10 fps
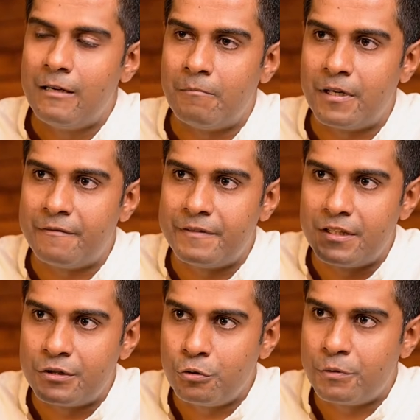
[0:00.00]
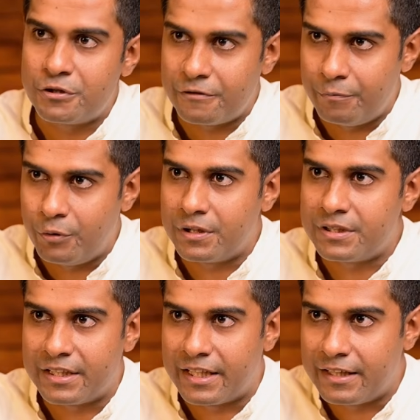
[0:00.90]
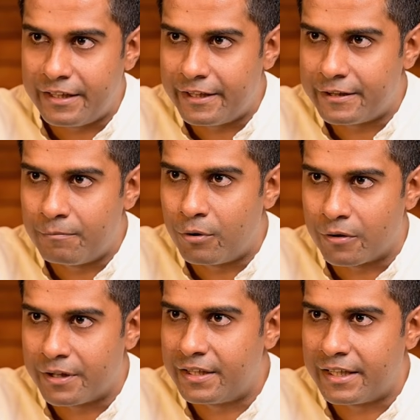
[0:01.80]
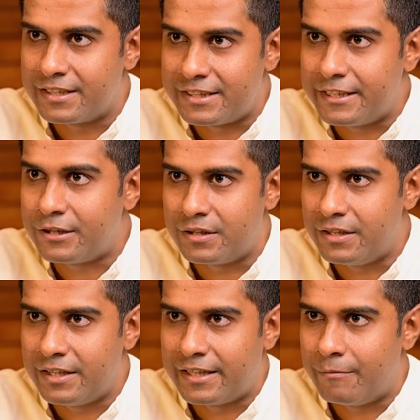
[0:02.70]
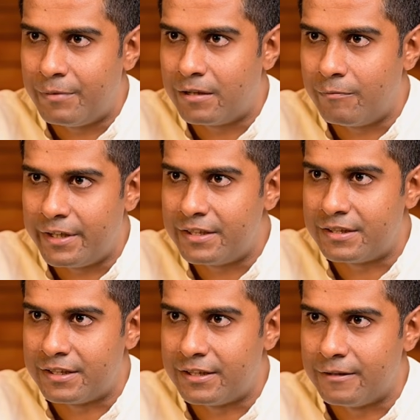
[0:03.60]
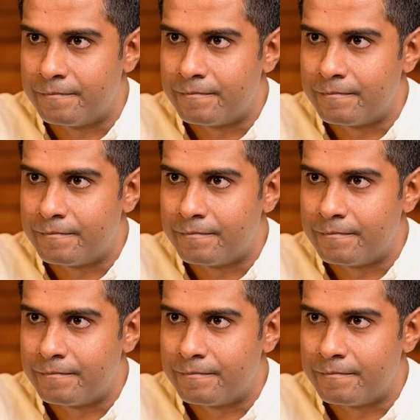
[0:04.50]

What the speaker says: But if there is too much of mucus, it can create a block. It can stick. It can become very sticky.